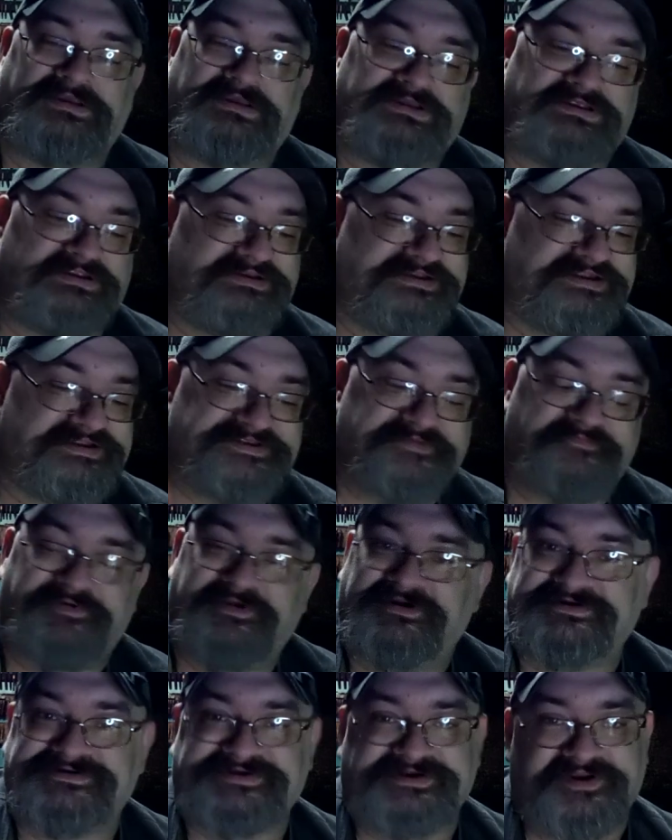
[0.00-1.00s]
It
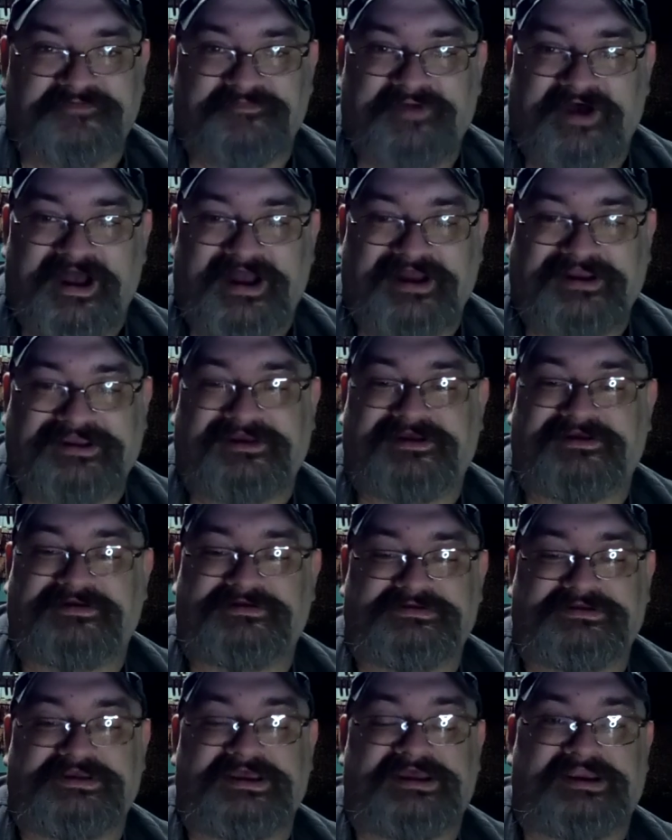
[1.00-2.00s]
disappears in the pocket,
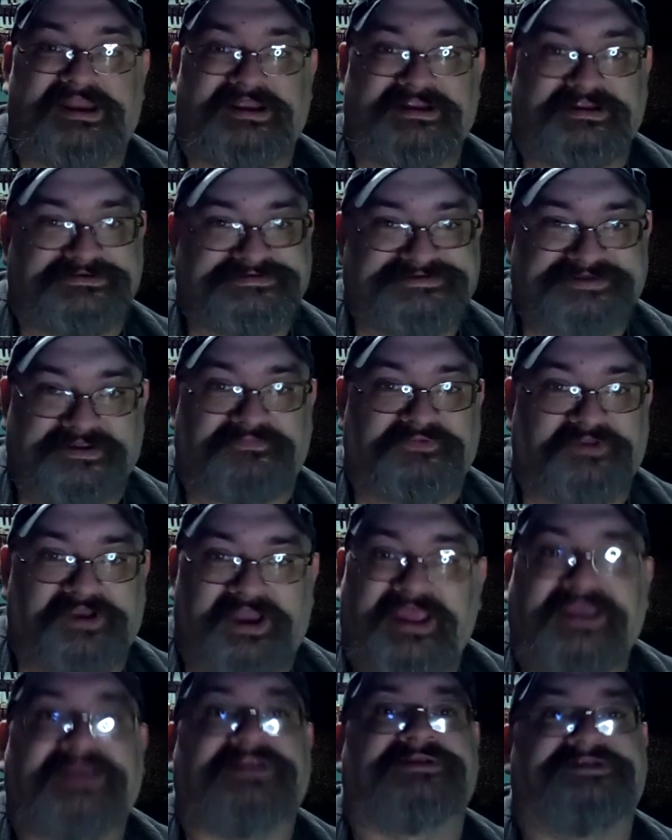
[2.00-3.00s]
and it's something
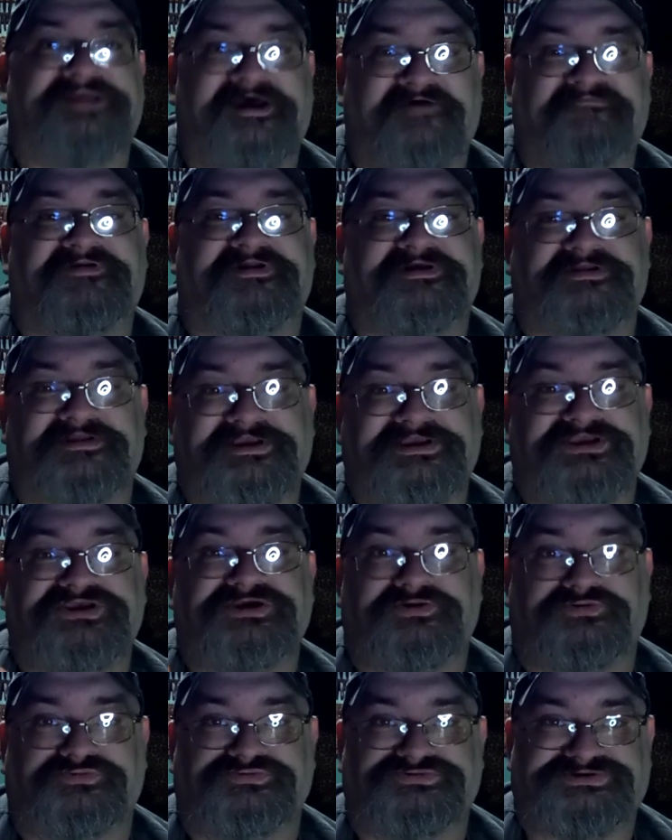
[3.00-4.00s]
I can definitely
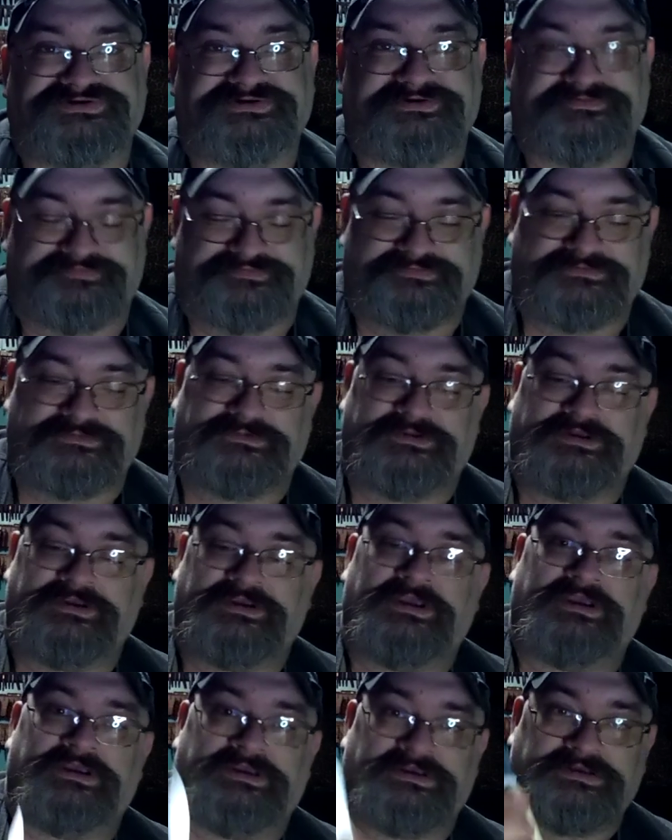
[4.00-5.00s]
use.
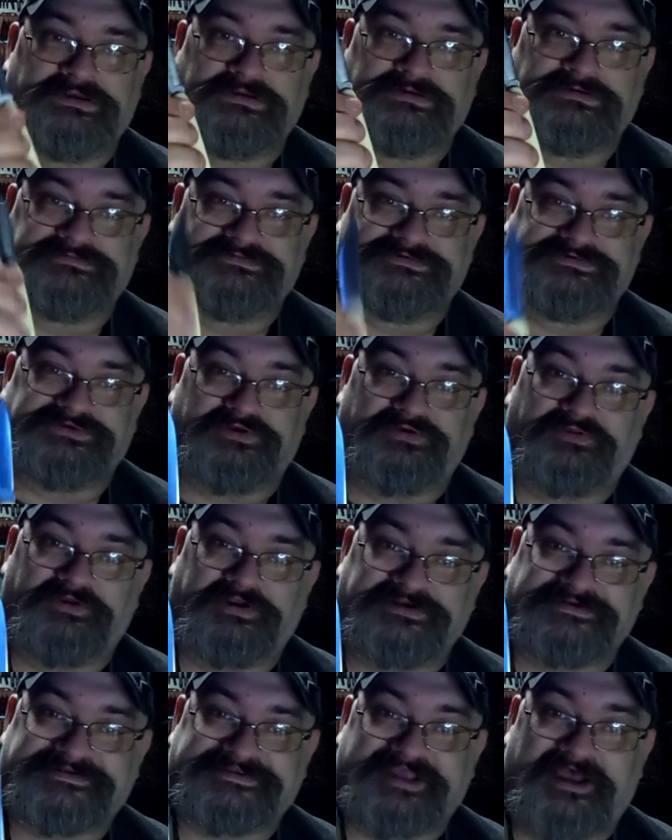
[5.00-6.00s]
So
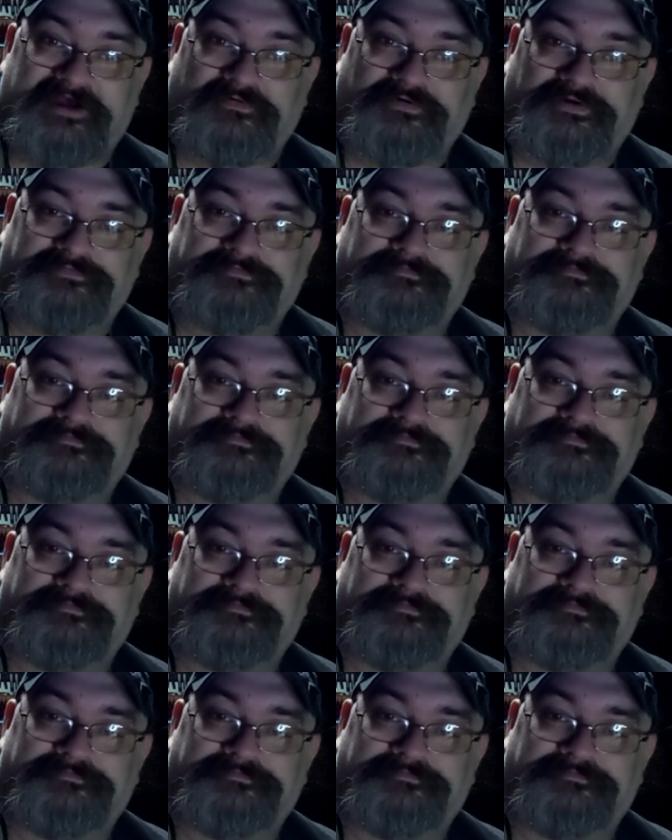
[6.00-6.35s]
there's that one.